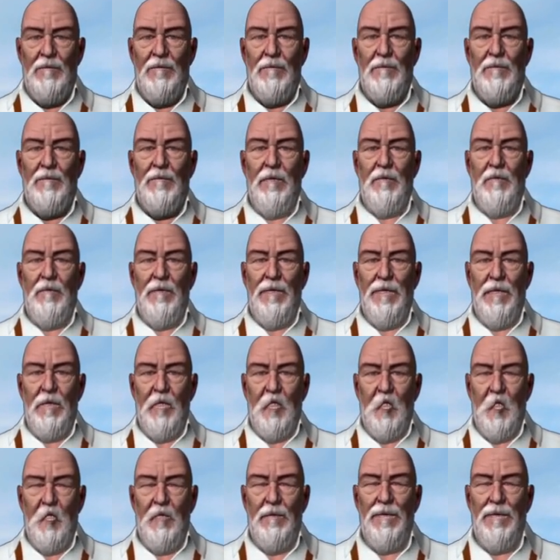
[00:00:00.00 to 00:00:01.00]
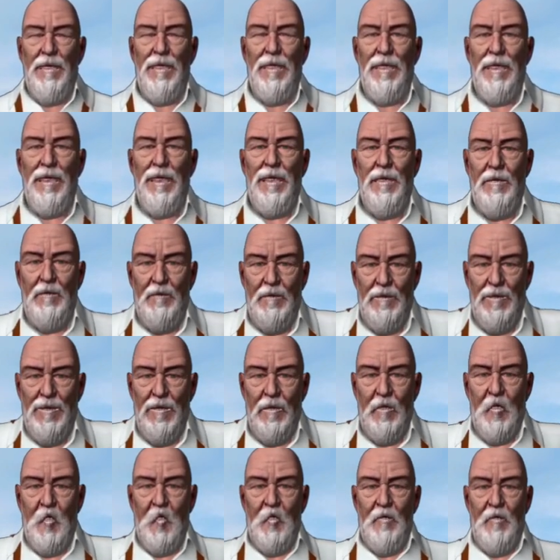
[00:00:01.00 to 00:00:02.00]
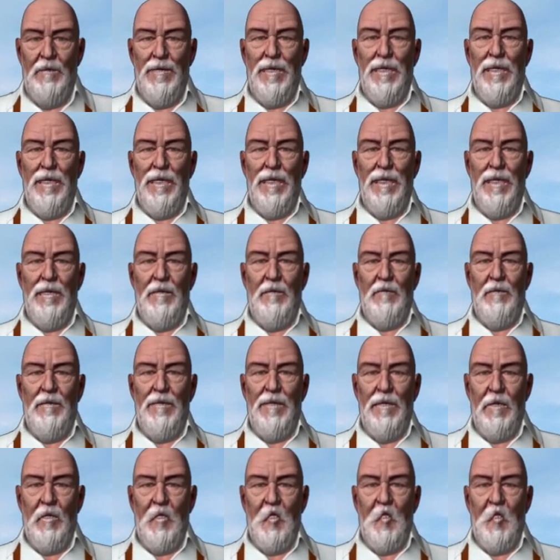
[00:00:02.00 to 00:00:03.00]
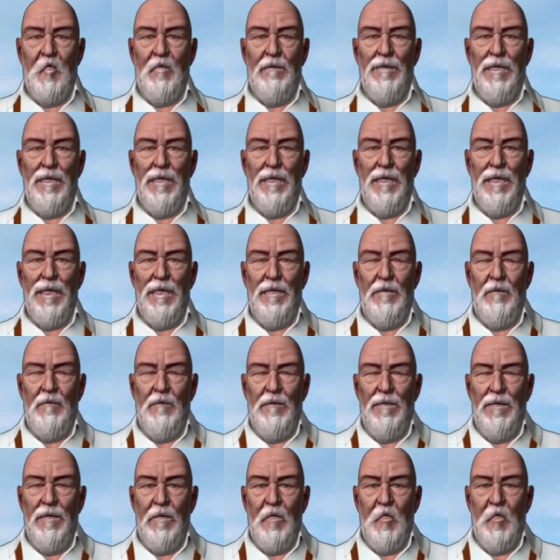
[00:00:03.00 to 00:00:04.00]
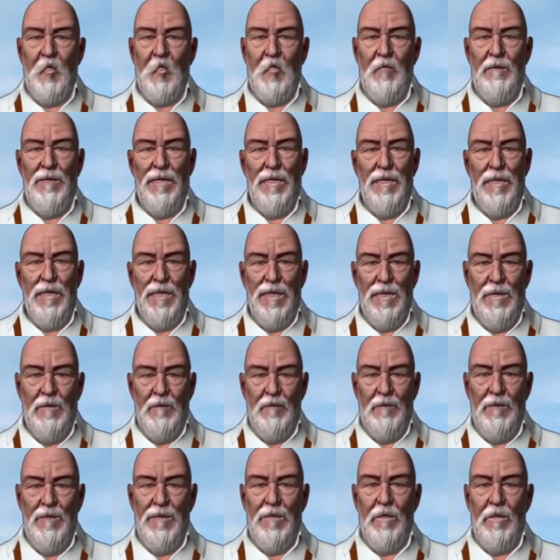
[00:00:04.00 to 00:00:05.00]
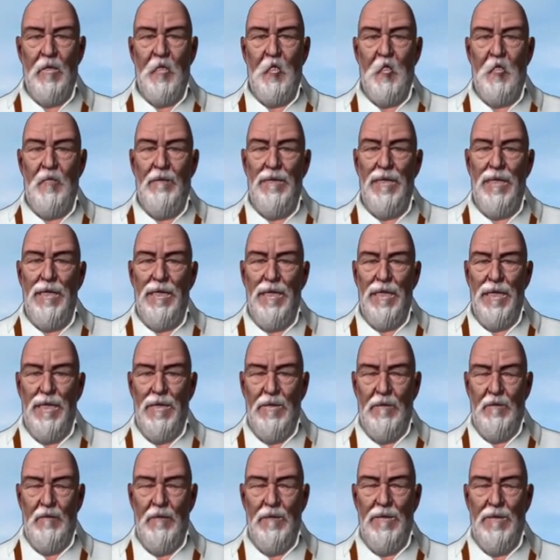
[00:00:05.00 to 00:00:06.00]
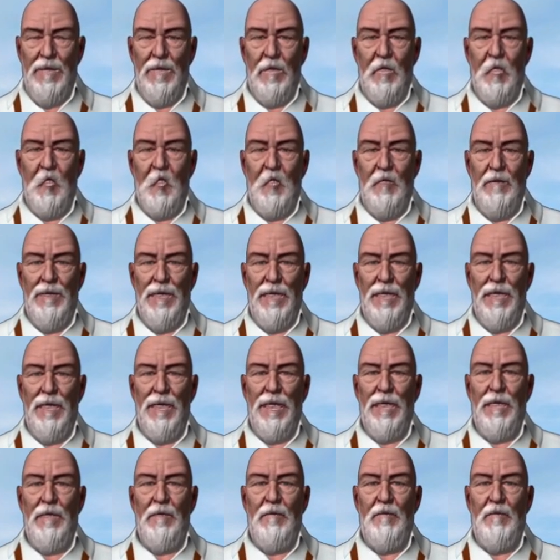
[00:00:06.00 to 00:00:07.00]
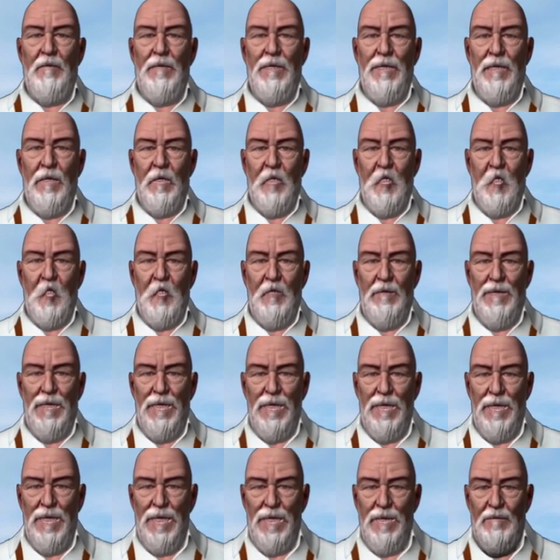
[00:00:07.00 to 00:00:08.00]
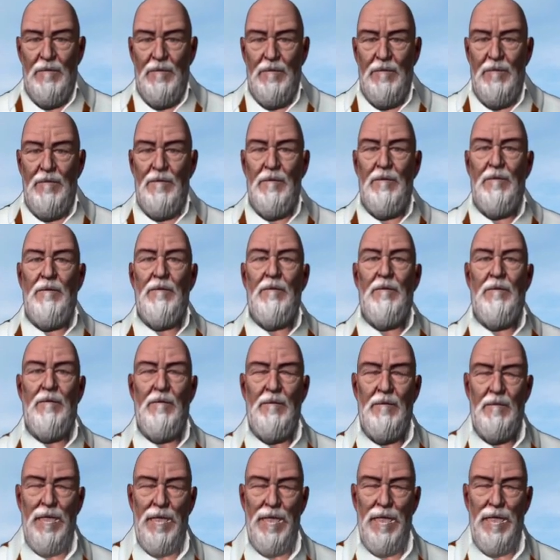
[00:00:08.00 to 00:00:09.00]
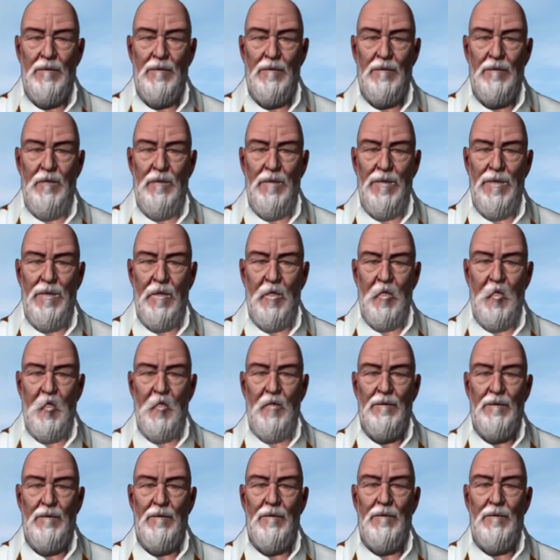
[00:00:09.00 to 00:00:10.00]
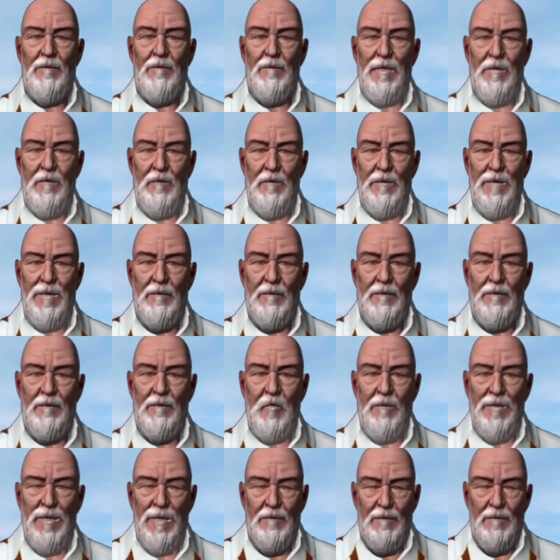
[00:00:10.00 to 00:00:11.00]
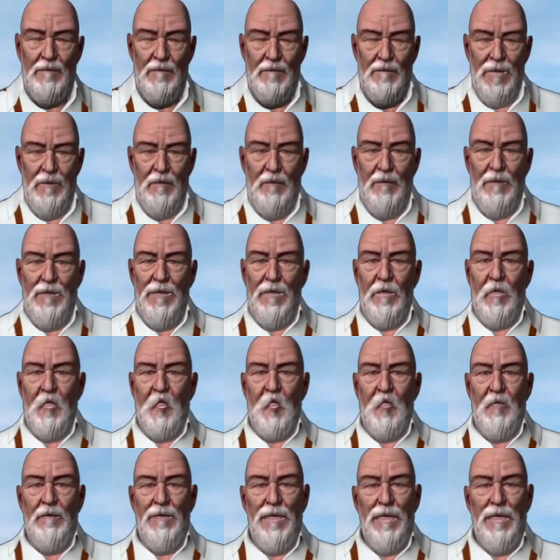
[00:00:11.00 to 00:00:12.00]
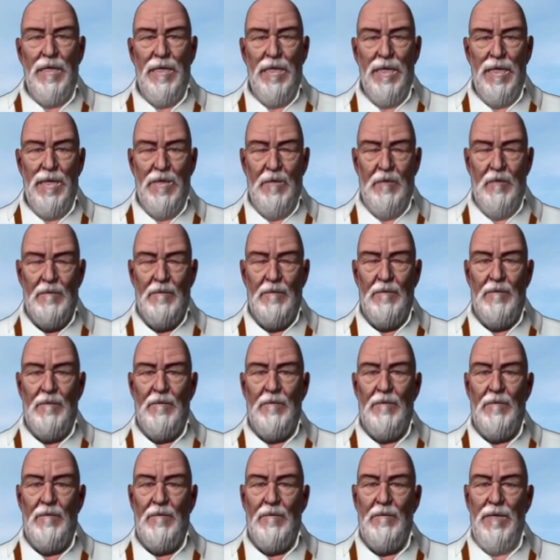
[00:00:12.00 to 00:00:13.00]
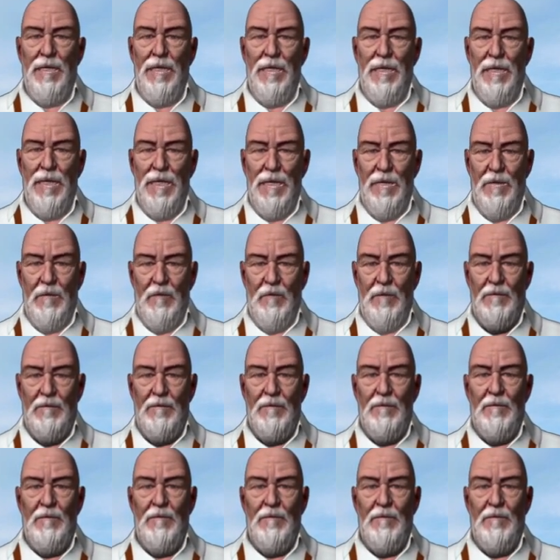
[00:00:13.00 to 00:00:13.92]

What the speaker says: The main advantages are that you can invest in a variety of securities for a relatively low cost and leave the investment decisions to a professional manager. Thanks for watching. Please subscribe, share and like to our channel. Thanks again.